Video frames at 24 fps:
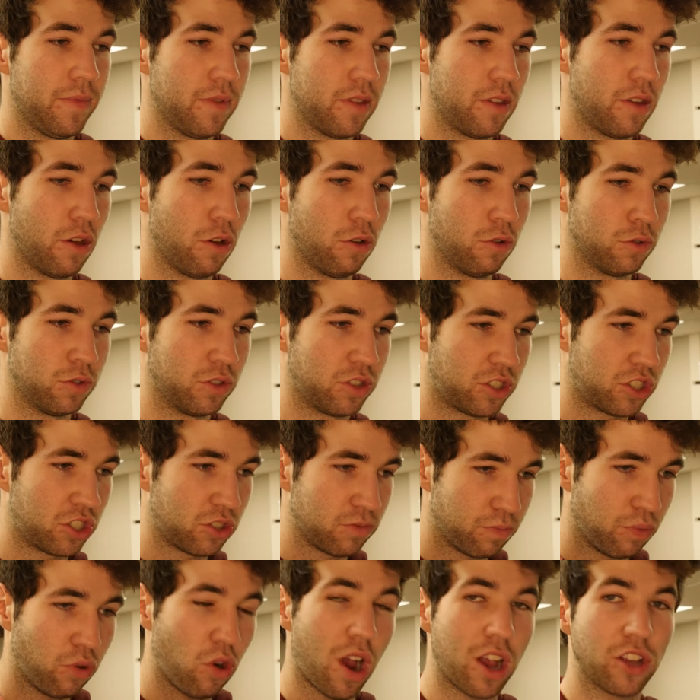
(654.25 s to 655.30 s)

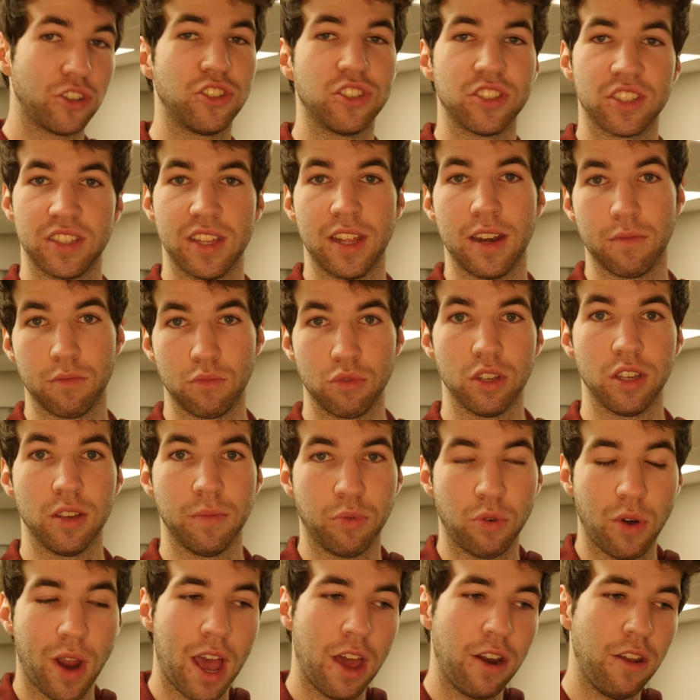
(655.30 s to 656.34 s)
those projects that I'm really
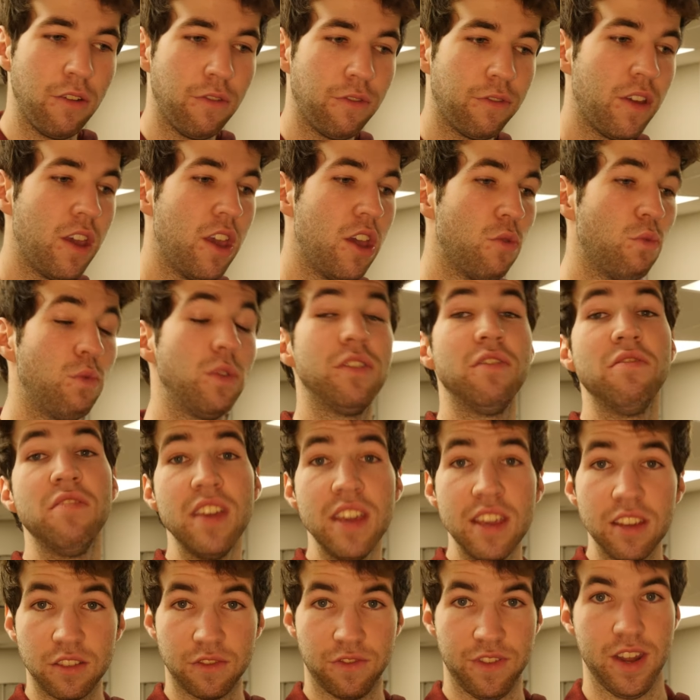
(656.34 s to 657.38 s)
proud of with
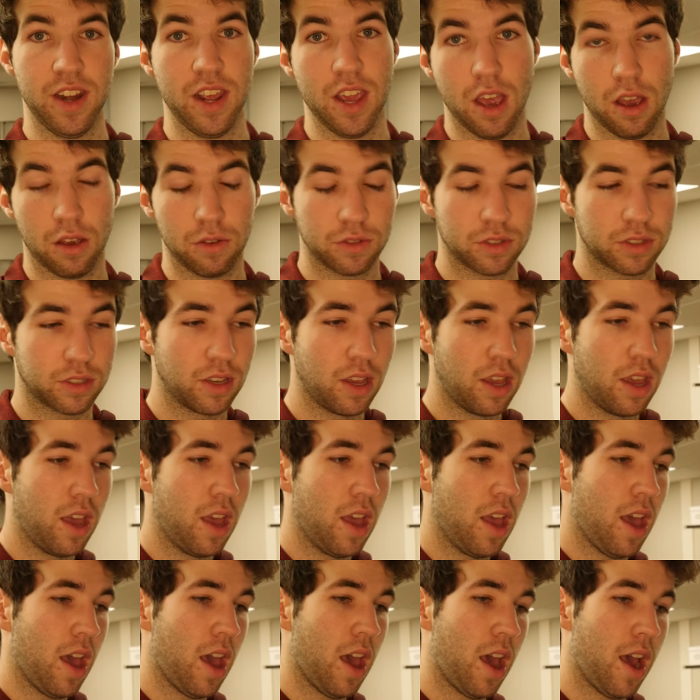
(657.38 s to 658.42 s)
these videos
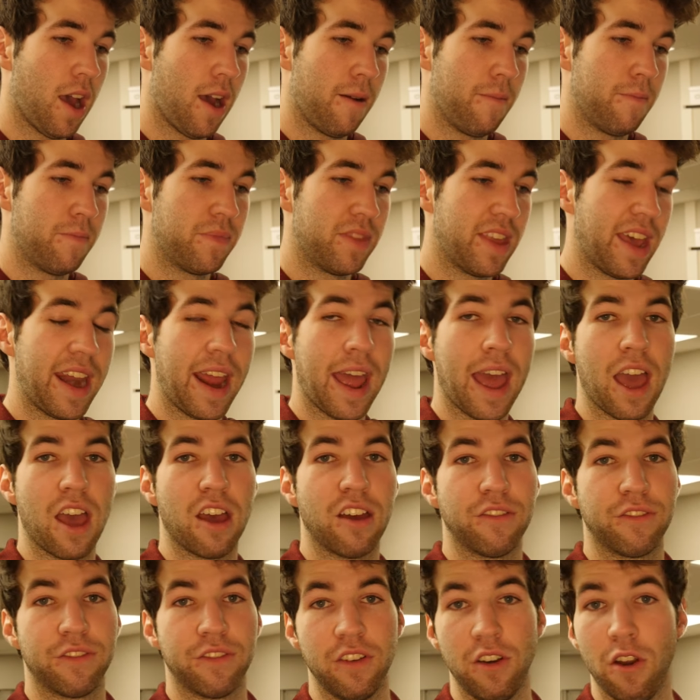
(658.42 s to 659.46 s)
that
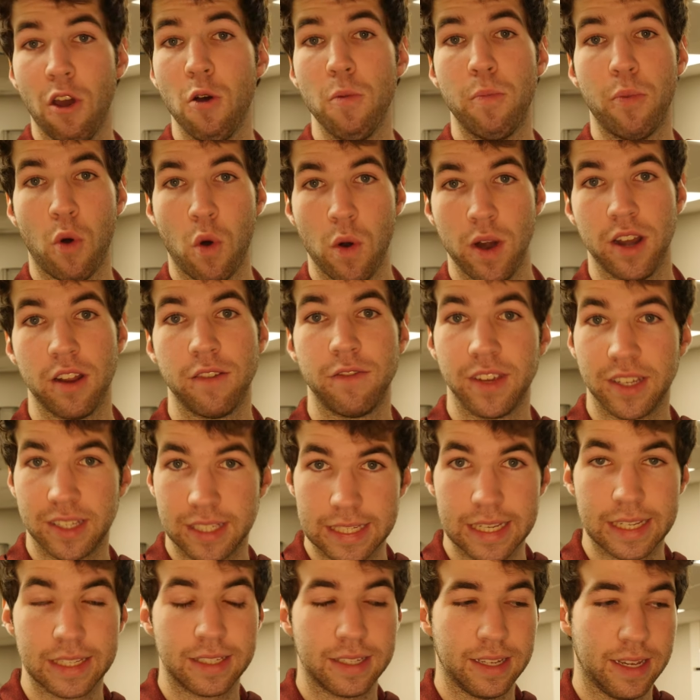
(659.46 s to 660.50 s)
have no point of
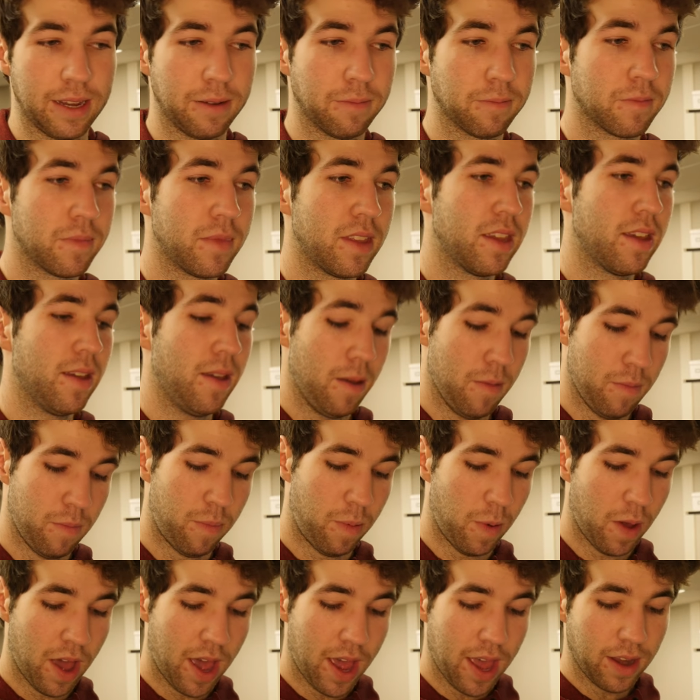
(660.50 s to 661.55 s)
existing,
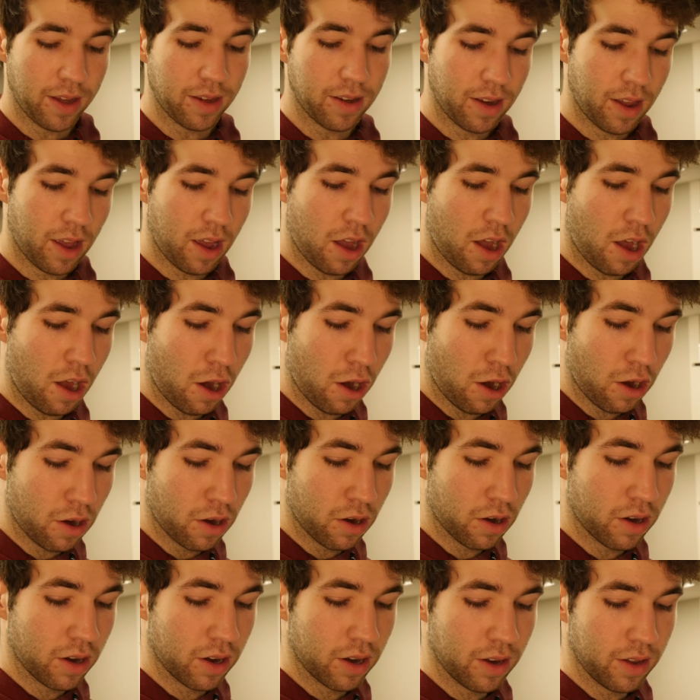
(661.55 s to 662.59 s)
but
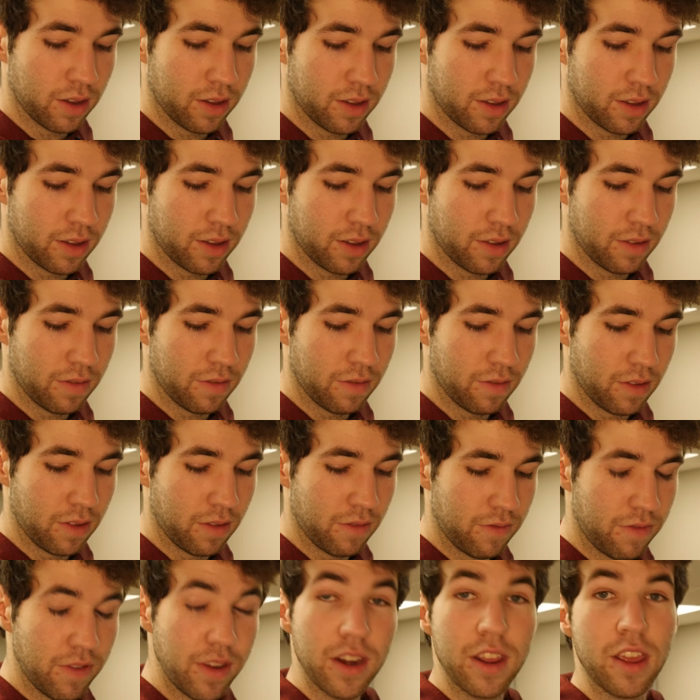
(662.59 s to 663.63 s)
are
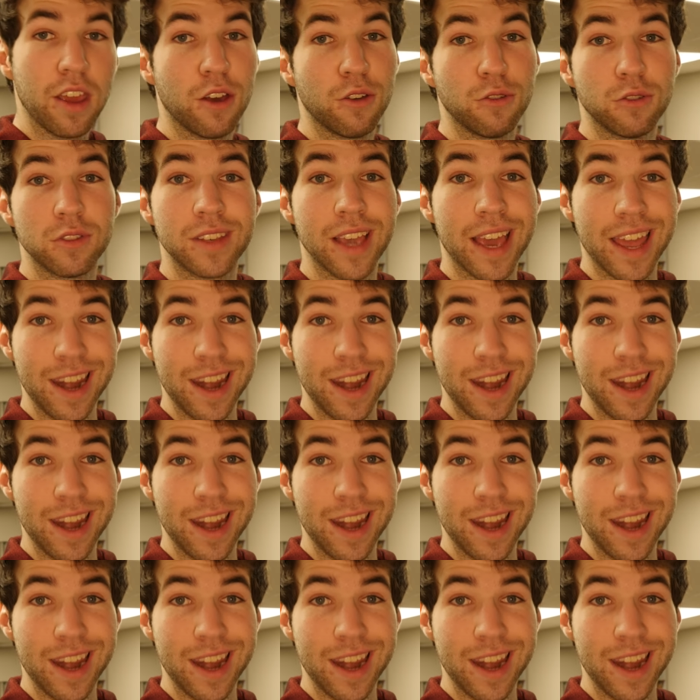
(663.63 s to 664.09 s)
videos